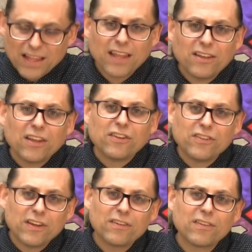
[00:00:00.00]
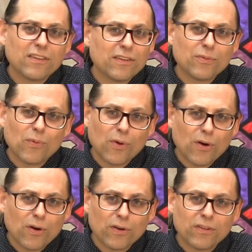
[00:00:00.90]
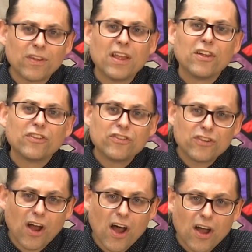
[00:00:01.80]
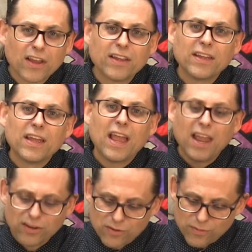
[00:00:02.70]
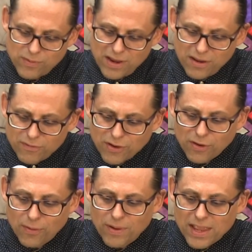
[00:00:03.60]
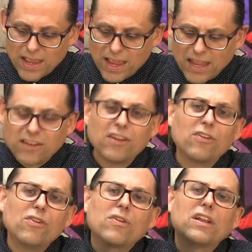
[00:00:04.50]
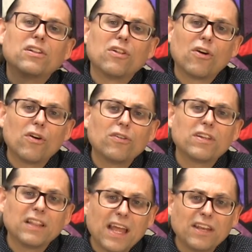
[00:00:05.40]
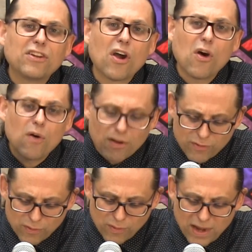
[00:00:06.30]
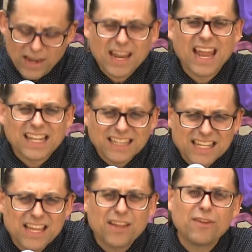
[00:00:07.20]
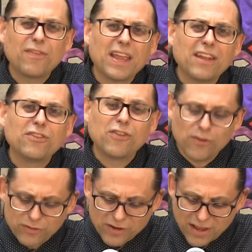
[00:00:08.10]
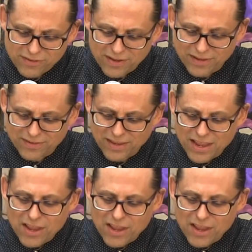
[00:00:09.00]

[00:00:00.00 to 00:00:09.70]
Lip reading: let Jesus's words shock and grieve you until you can learn to let go of greed and live into justice.